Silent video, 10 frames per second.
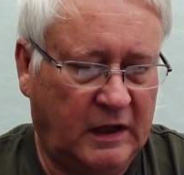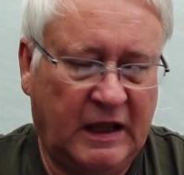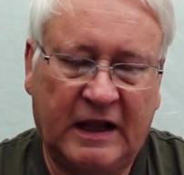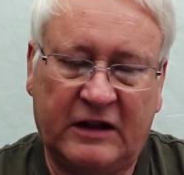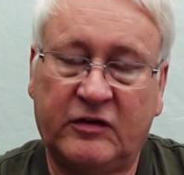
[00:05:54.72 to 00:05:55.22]

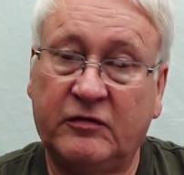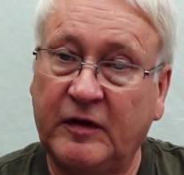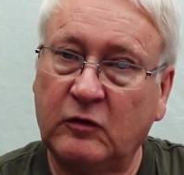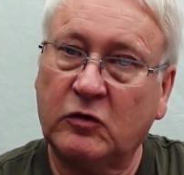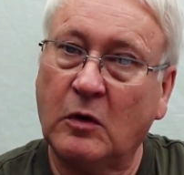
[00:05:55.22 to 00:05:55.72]
It actually
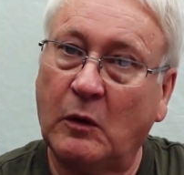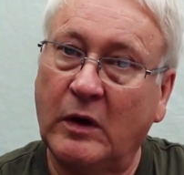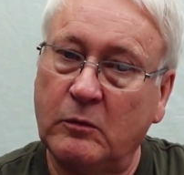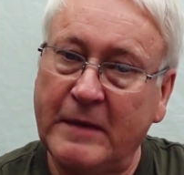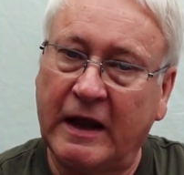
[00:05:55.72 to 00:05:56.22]
feels quite
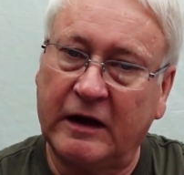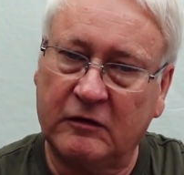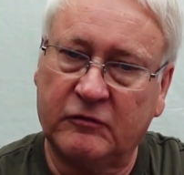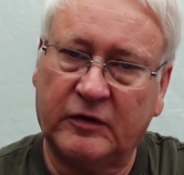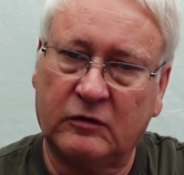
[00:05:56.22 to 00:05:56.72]
well made.
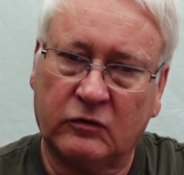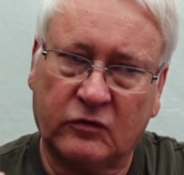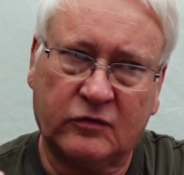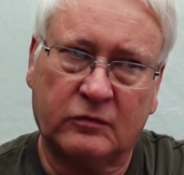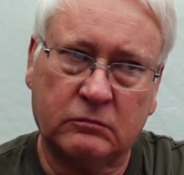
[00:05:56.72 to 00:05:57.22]
It
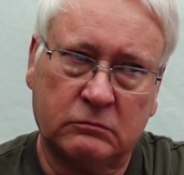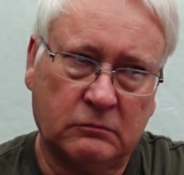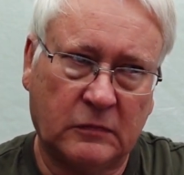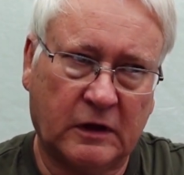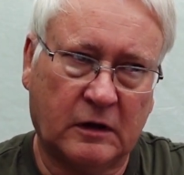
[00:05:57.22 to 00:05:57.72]
feels,
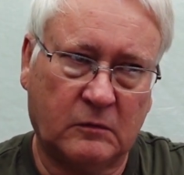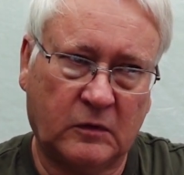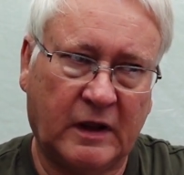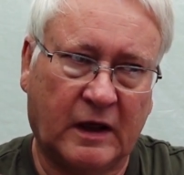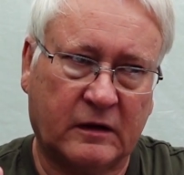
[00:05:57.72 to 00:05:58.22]

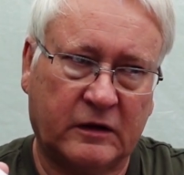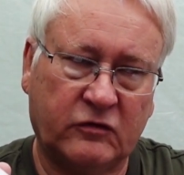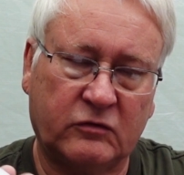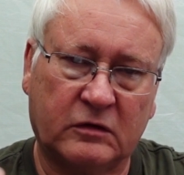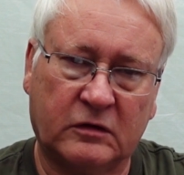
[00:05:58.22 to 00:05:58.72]
yeah, it
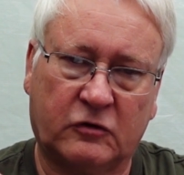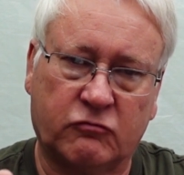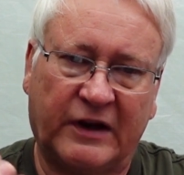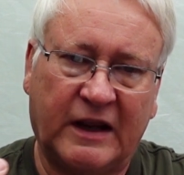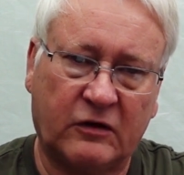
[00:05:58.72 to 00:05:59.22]
doesn't
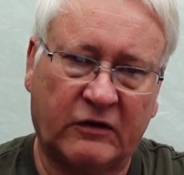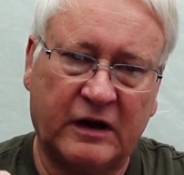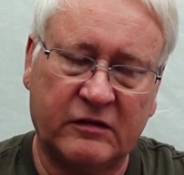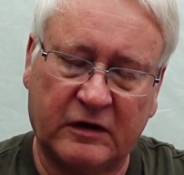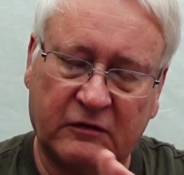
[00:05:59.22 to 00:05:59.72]
creak or
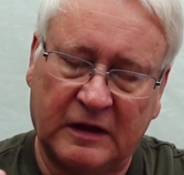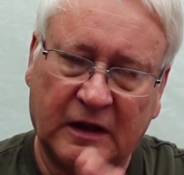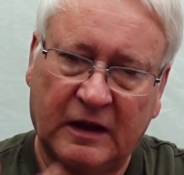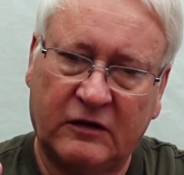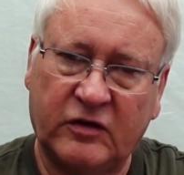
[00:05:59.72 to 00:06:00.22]
anything. It
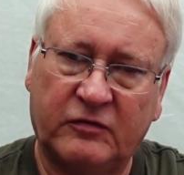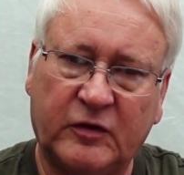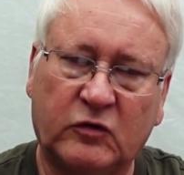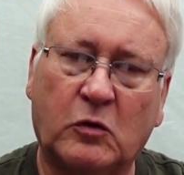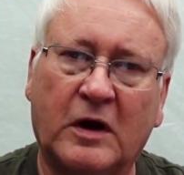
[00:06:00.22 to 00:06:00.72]
actually
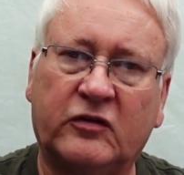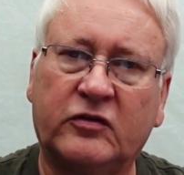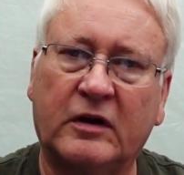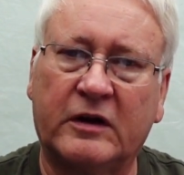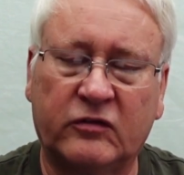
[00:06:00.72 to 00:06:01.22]
feels quite
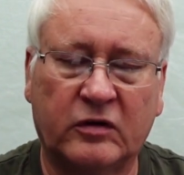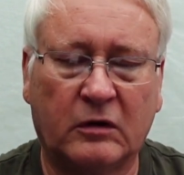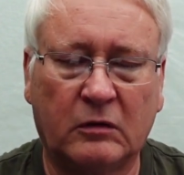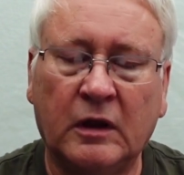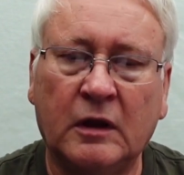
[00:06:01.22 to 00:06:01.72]
solid,
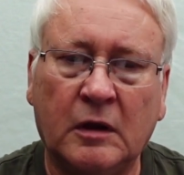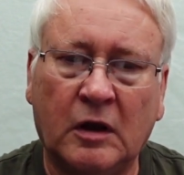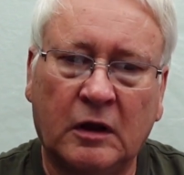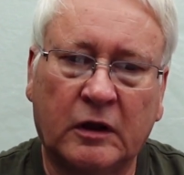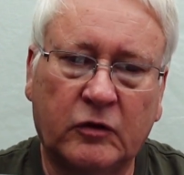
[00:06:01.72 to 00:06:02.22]
so
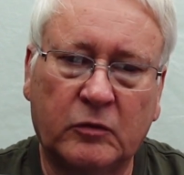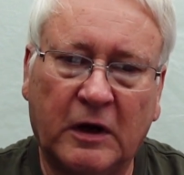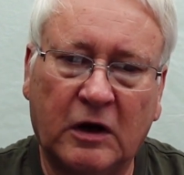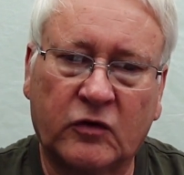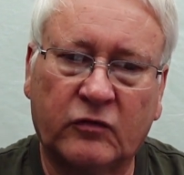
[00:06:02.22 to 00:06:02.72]
good
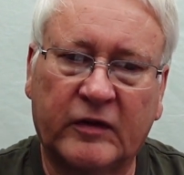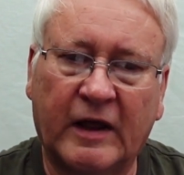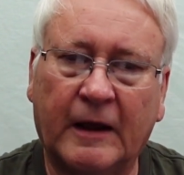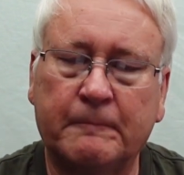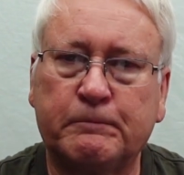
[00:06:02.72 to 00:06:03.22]
marks for
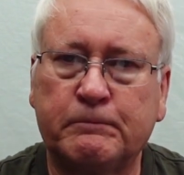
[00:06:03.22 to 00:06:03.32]
that.